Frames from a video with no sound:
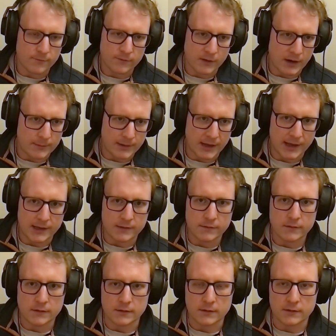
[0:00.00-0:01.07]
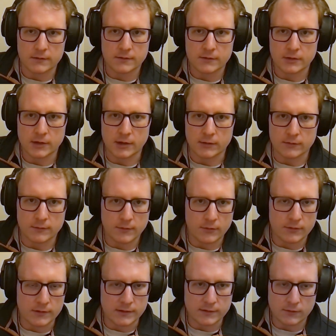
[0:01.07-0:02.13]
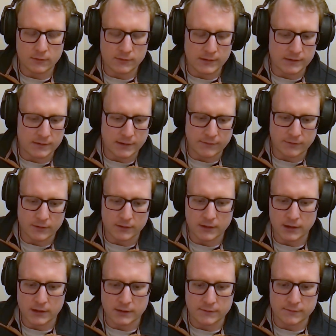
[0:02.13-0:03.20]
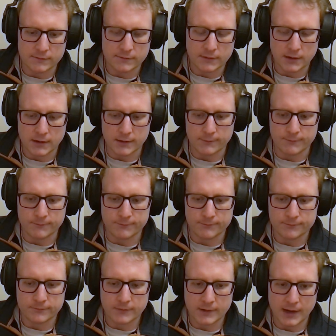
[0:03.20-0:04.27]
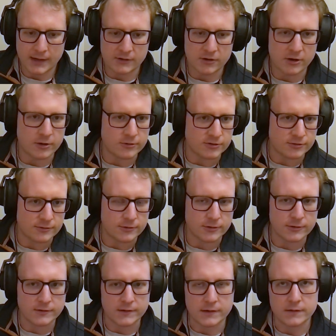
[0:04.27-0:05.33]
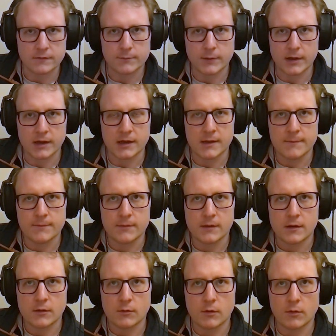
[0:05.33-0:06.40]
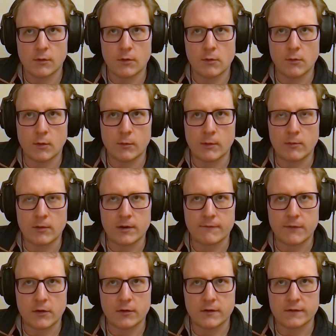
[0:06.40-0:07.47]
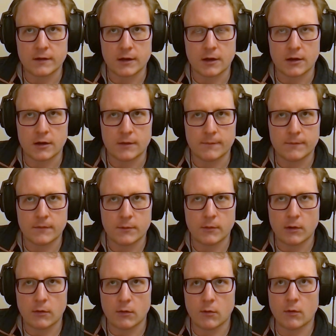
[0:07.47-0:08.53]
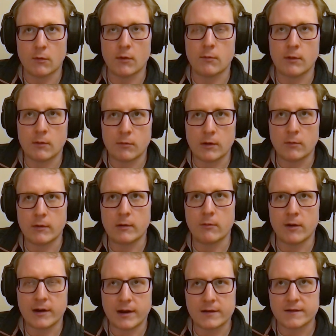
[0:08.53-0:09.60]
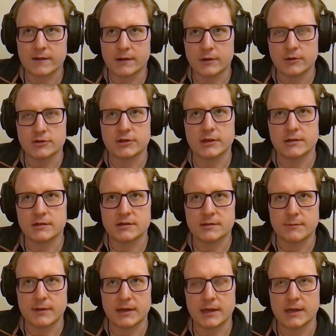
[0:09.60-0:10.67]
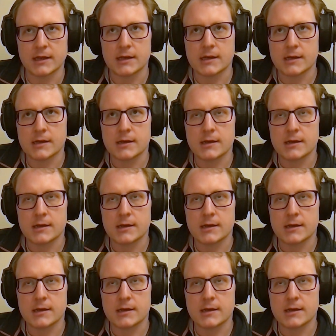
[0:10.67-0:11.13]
farmlands and, you know, all these different kind of agricultural causes, but we want to focus a lot. We want our solution to be